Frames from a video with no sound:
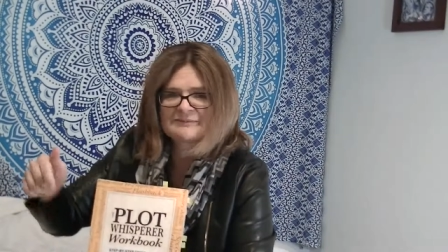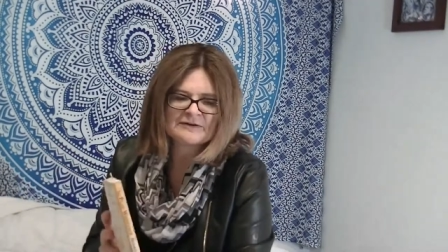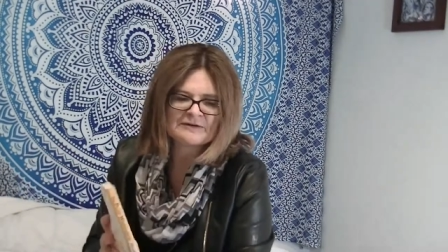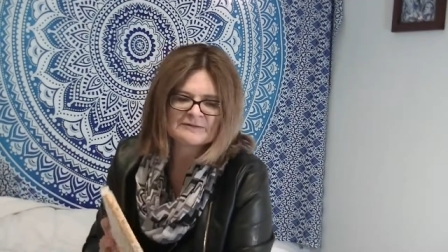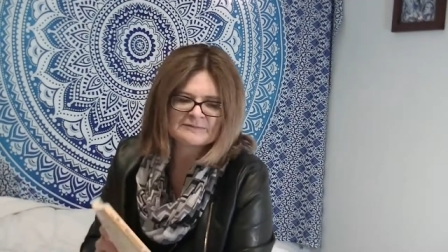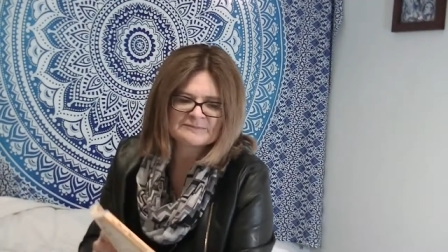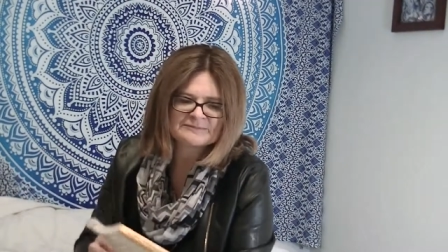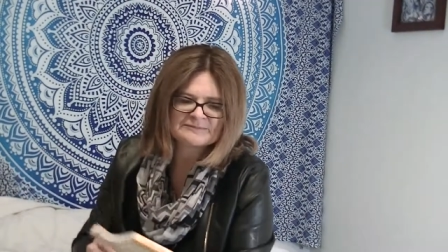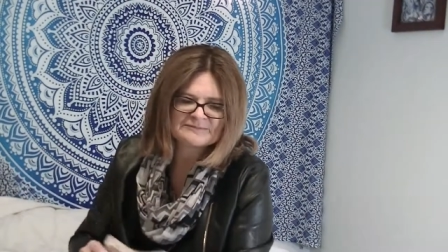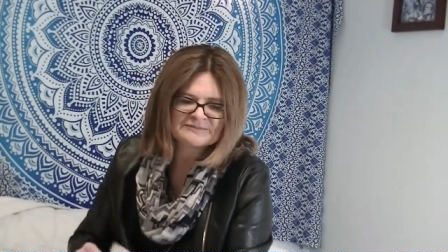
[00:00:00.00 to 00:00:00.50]

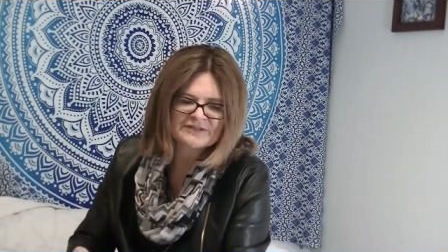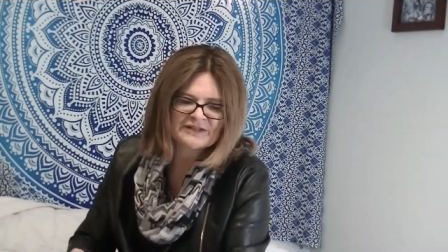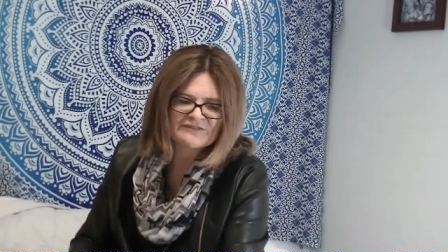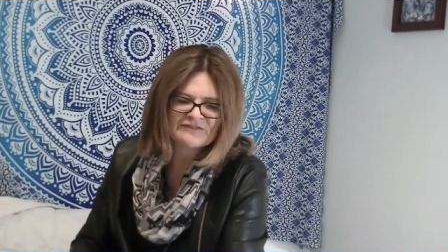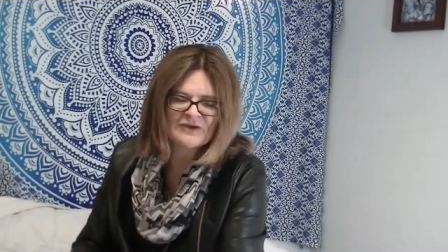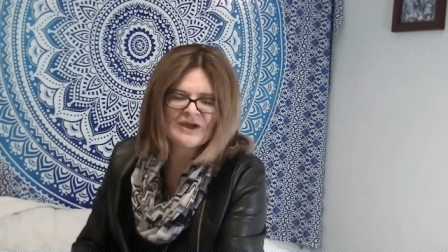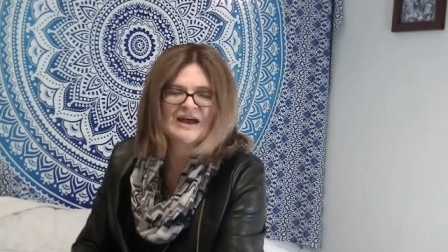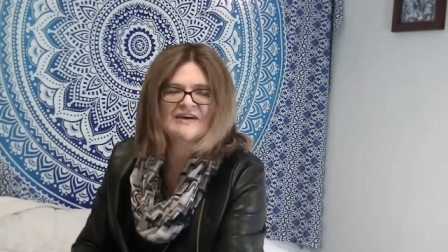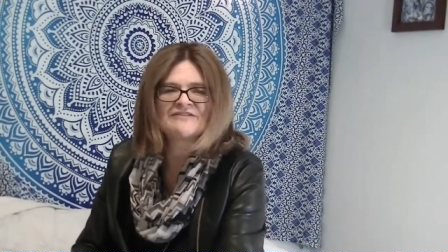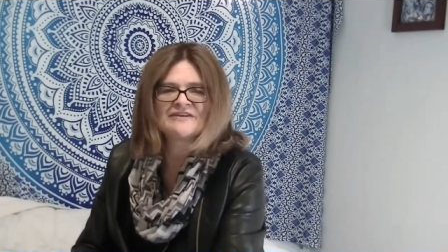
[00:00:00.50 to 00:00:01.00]
Um, if
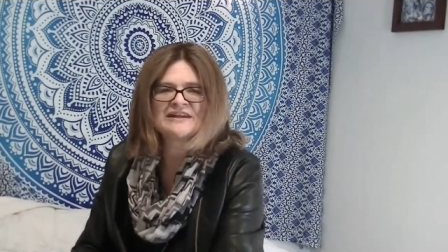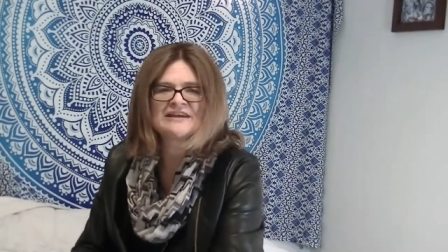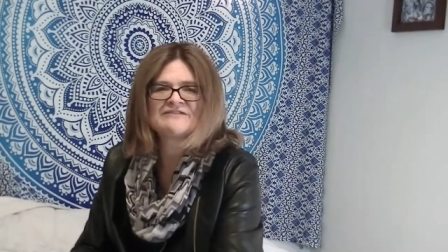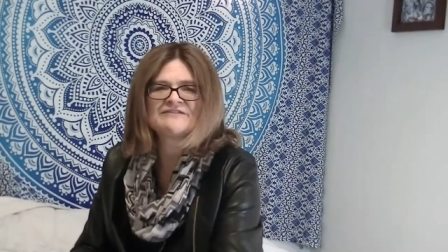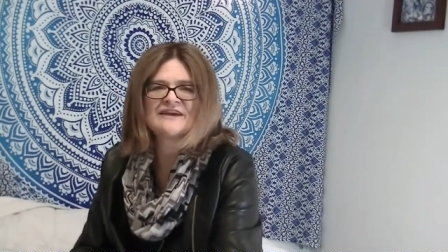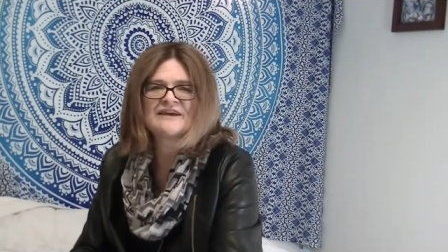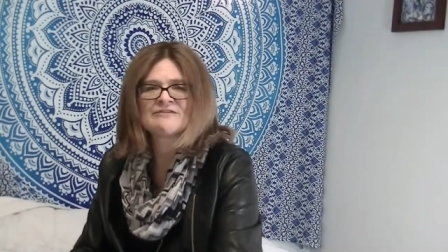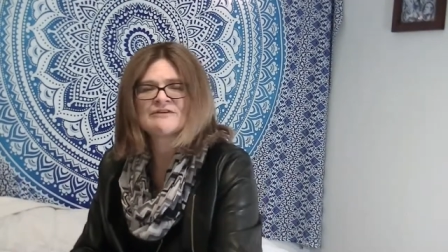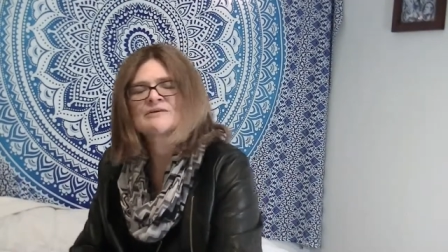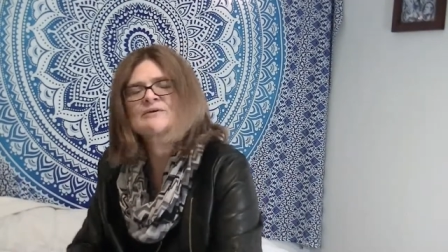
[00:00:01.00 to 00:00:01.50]
you have any
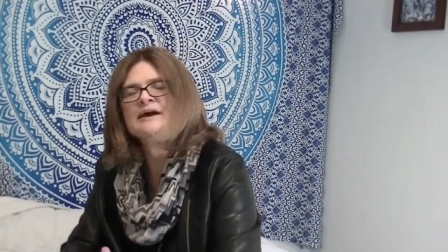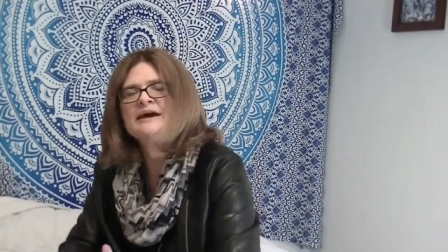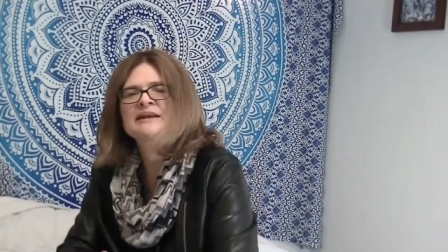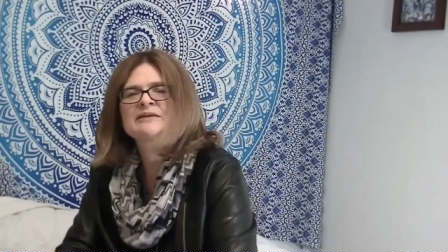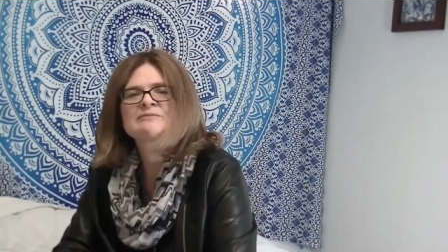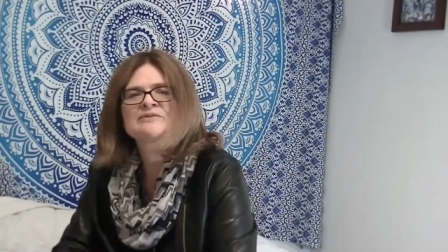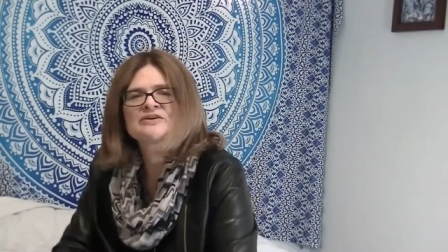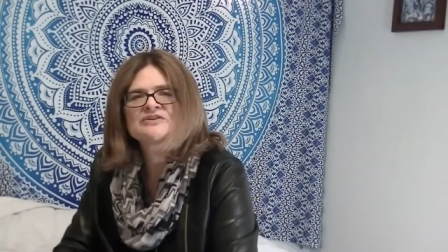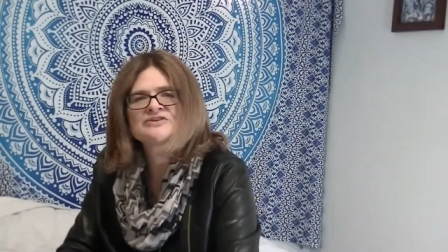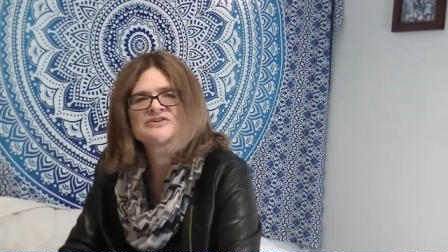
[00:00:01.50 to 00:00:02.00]
favorite
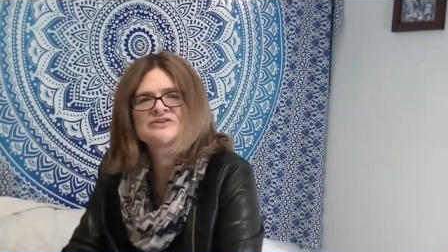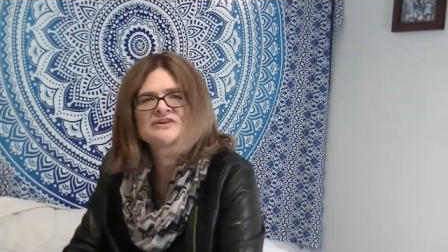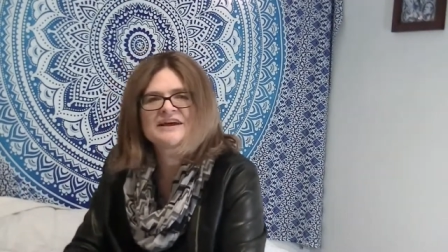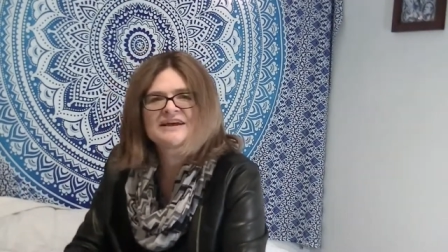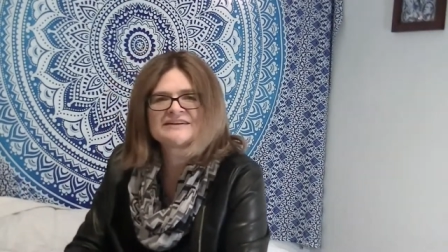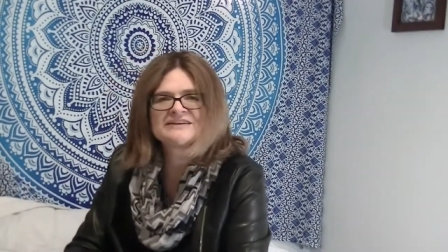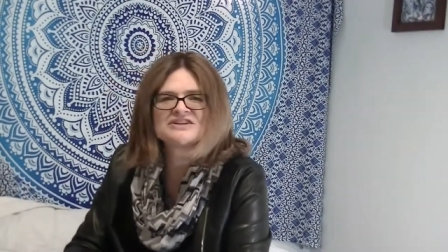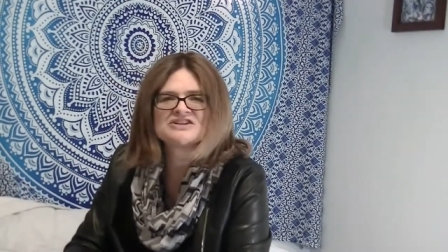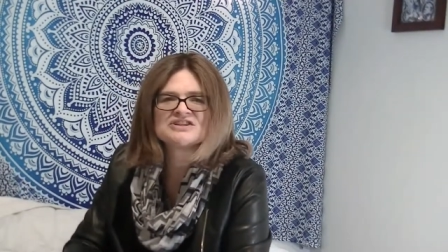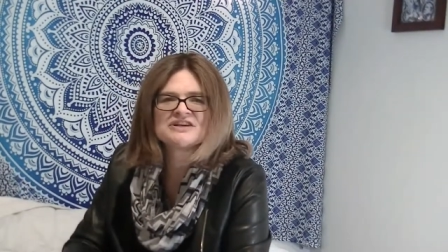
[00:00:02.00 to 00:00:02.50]
writing books you'd
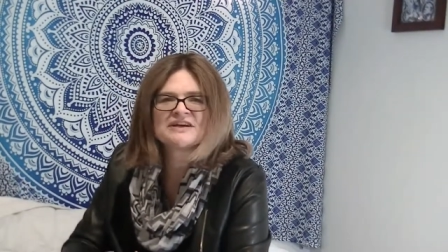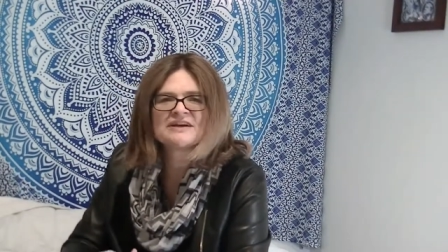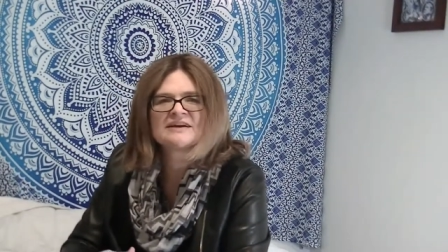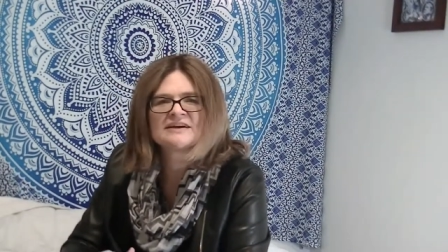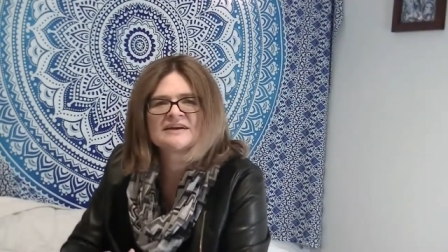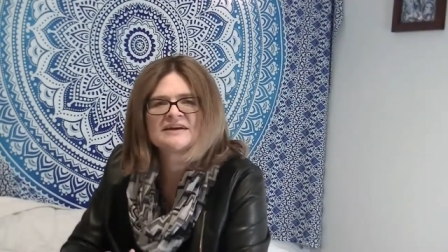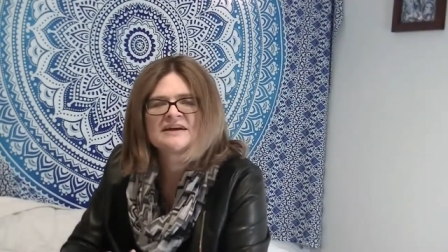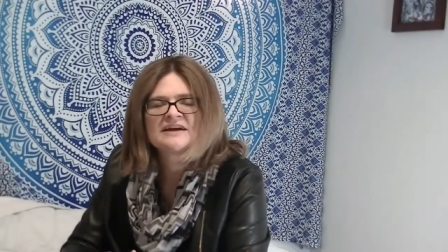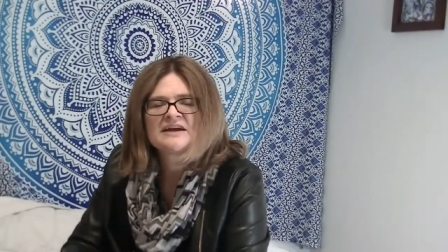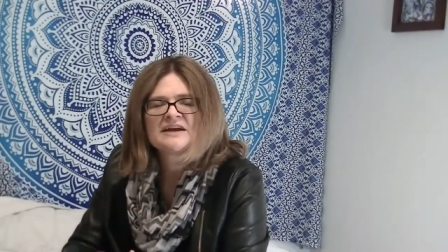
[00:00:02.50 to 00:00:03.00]
like to share,